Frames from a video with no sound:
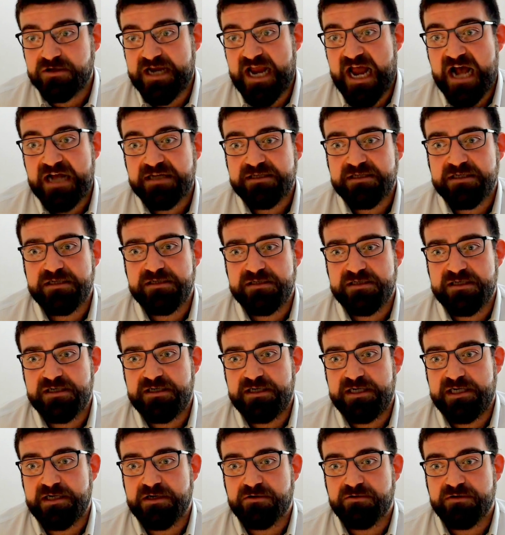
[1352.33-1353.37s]
Gaskin did
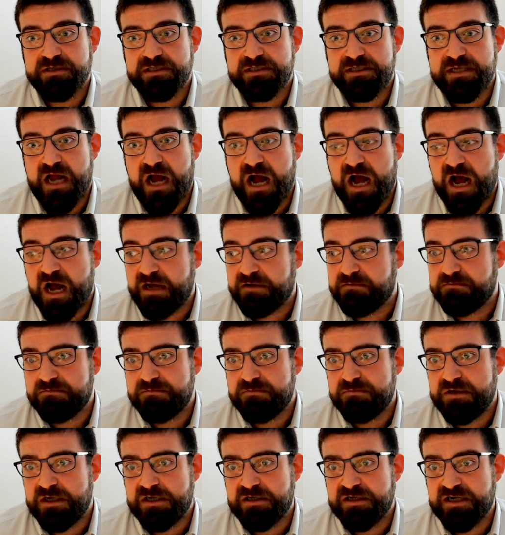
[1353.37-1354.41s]
here is not
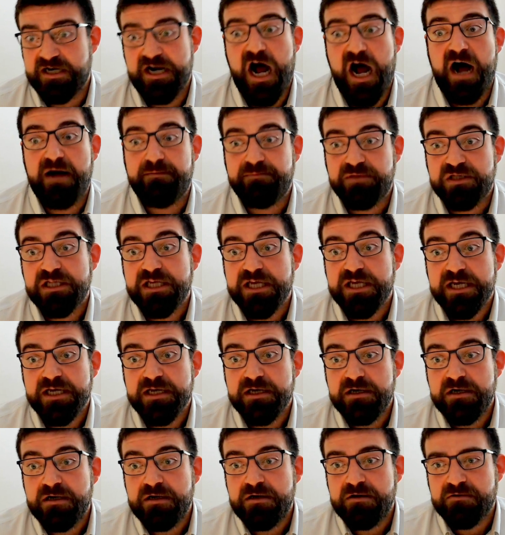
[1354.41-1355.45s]
an anomaly,
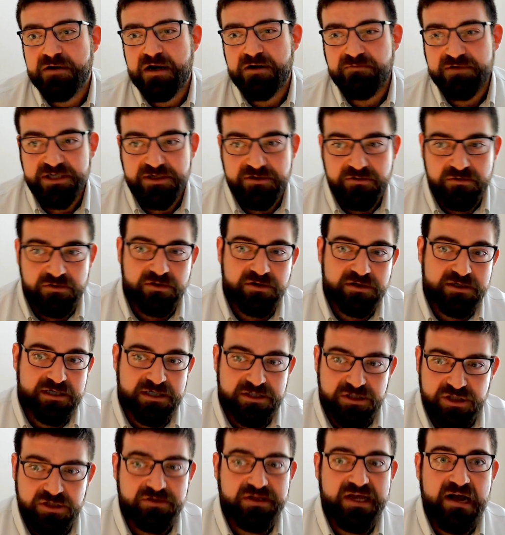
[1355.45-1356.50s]
right? When you look
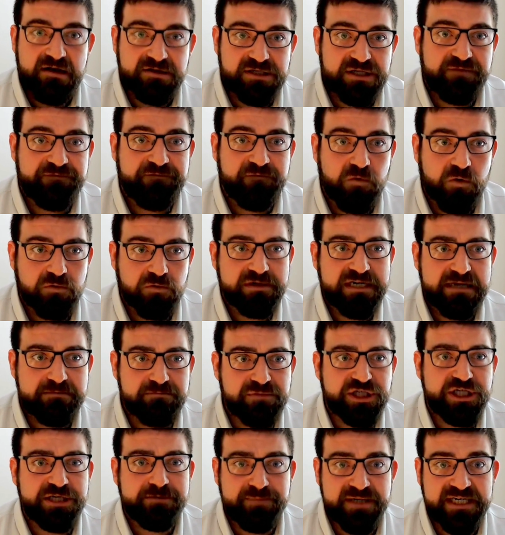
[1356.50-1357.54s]
in 2004 when
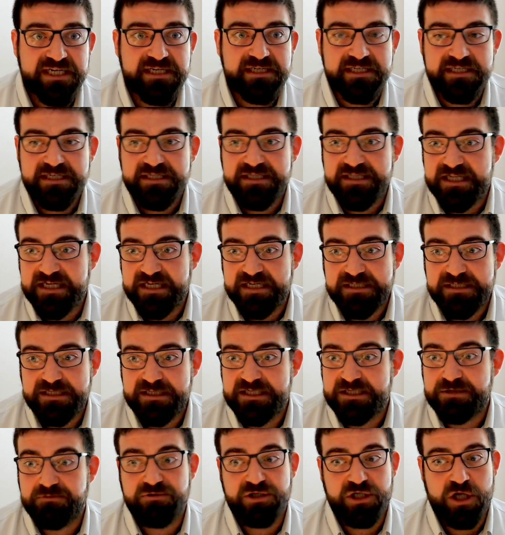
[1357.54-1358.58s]
MGB did this,
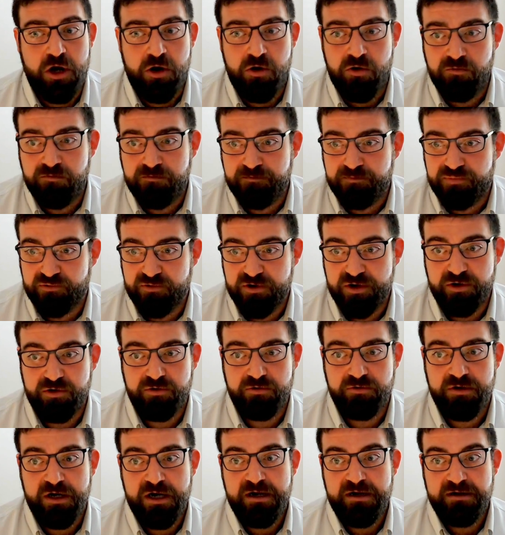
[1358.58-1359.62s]
this was
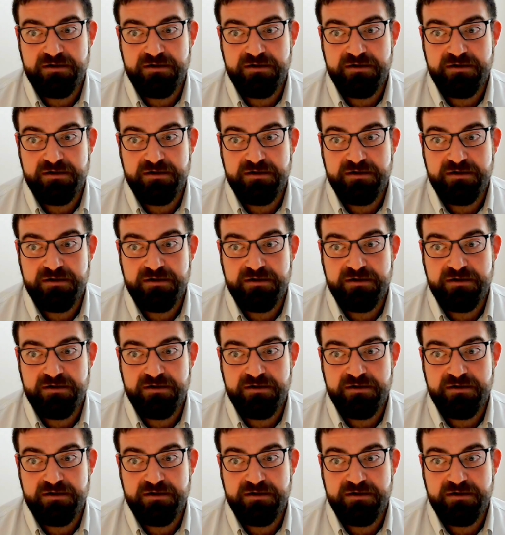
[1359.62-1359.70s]
homebrew.